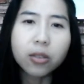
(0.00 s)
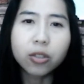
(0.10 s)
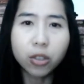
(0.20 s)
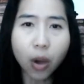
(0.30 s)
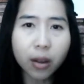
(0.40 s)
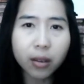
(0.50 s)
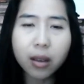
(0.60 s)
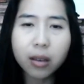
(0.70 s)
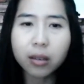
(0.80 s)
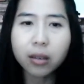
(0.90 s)
don't
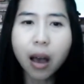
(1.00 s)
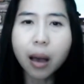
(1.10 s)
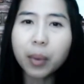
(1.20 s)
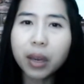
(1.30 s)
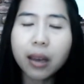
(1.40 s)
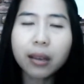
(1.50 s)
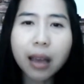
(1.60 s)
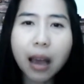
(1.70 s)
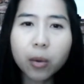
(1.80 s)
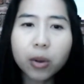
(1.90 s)
copy the
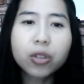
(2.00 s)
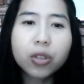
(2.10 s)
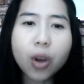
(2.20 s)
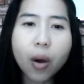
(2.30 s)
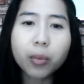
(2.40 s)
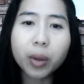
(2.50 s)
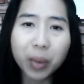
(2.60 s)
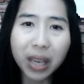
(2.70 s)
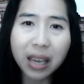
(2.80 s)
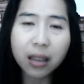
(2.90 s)
exact words, don't
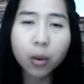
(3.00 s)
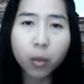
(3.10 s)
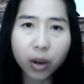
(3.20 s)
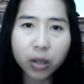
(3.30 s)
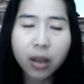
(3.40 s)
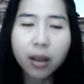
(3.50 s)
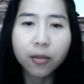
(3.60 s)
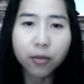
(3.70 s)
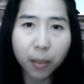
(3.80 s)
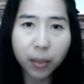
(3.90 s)
repeat the words
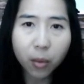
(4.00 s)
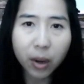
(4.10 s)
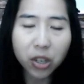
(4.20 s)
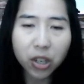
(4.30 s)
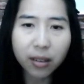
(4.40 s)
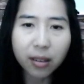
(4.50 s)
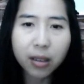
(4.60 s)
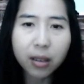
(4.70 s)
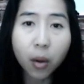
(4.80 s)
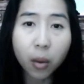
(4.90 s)
from the question,
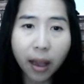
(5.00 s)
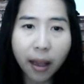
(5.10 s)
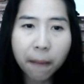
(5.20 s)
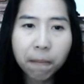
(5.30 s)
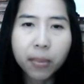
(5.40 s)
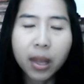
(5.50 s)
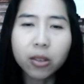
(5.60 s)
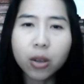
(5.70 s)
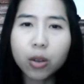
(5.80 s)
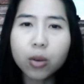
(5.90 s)
okay?
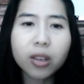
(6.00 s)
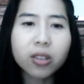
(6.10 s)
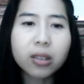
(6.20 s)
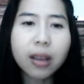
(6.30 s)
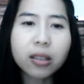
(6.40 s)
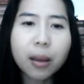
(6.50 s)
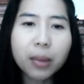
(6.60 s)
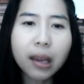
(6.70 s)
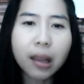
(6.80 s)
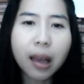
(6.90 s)
So you could say
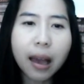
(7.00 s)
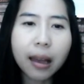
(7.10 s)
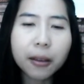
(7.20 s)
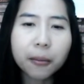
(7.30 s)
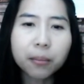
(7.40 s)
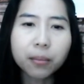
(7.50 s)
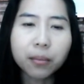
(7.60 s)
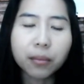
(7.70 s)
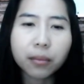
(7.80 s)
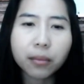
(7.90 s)
something like,
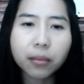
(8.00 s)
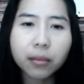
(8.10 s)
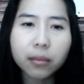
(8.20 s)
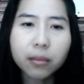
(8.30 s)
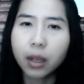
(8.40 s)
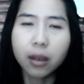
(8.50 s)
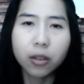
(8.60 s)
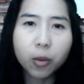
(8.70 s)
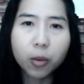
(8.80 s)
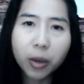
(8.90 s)

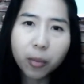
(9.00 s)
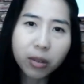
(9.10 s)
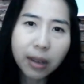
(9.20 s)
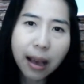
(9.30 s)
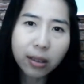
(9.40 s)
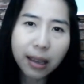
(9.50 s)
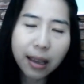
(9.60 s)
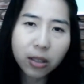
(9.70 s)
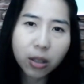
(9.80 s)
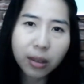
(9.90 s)
do people
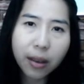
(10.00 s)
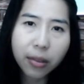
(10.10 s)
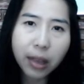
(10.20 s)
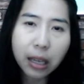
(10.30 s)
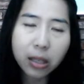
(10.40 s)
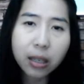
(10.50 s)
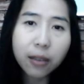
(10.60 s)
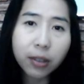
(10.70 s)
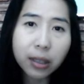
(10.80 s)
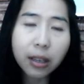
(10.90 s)
nowadays look at things
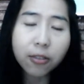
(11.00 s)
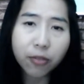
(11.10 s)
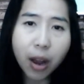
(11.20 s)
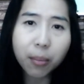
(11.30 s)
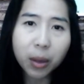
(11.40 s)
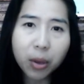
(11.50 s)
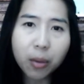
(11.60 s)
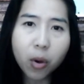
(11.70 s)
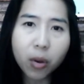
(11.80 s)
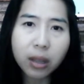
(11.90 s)
differently from the
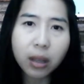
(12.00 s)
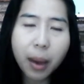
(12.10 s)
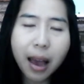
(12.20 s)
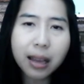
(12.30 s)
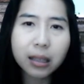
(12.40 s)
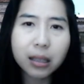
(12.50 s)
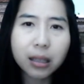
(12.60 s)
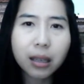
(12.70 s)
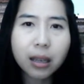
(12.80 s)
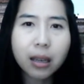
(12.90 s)
people in the past?